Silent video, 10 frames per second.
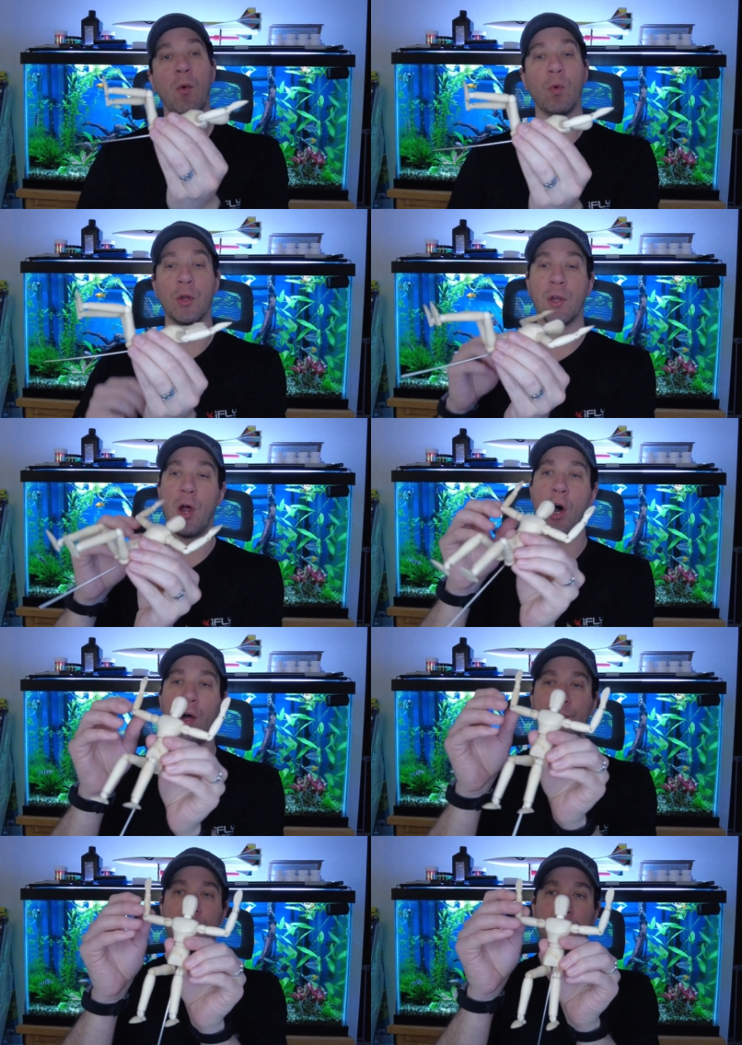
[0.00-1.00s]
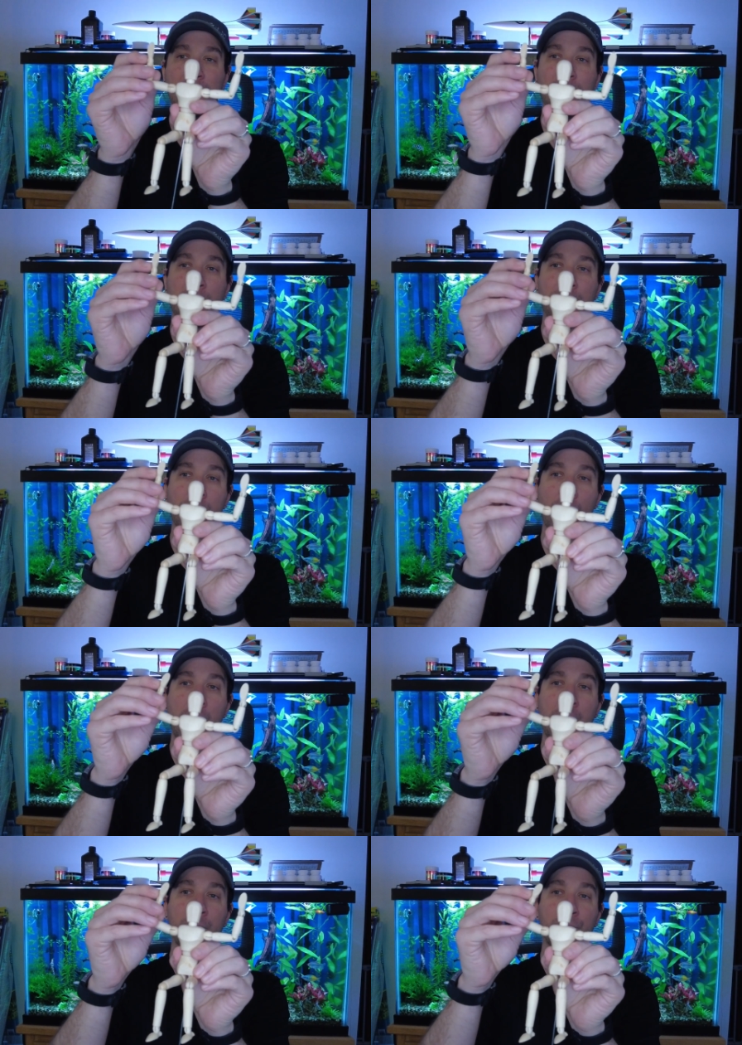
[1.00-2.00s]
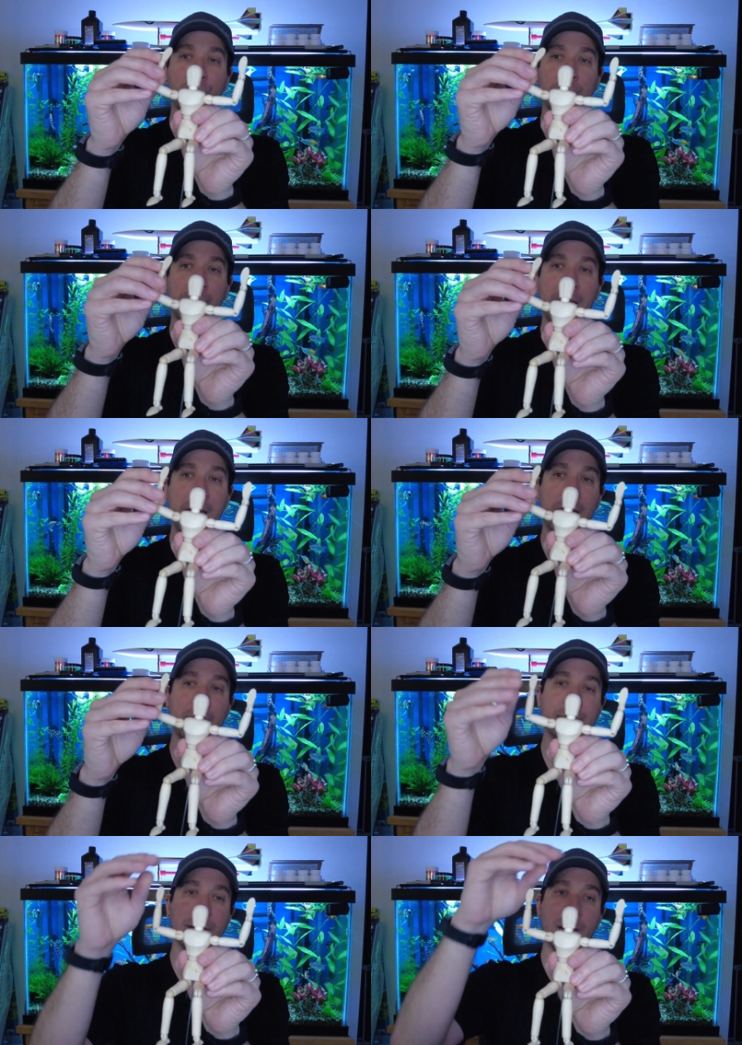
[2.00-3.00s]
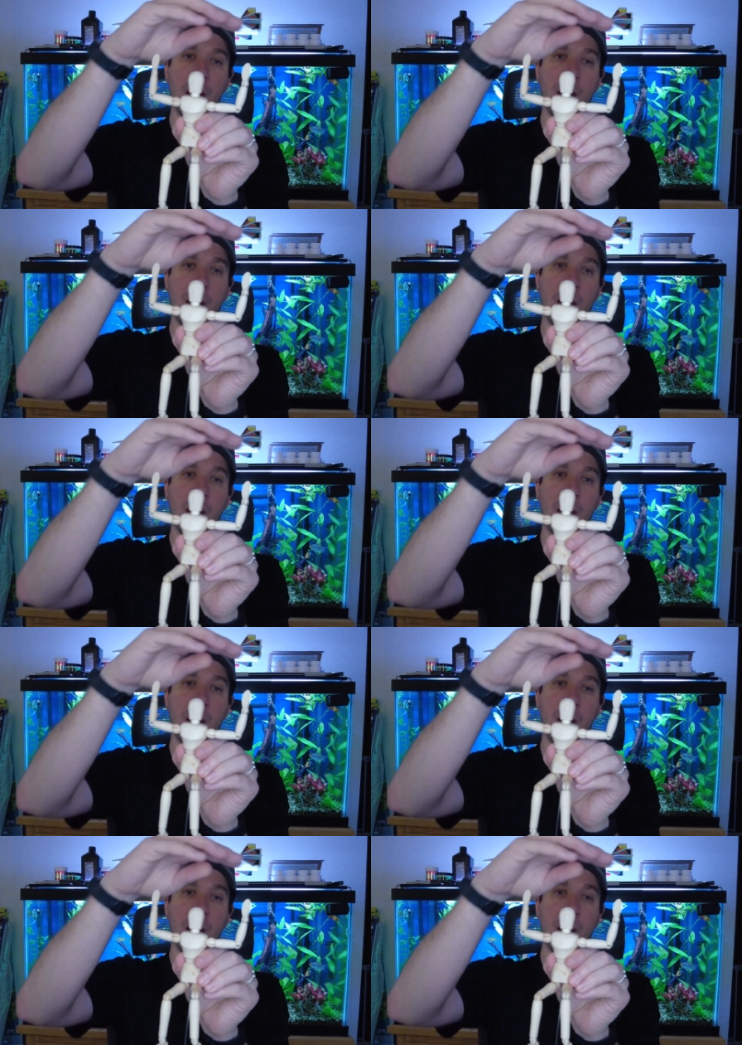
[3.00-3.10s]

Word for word: You can also, even if you want, bring the hands and the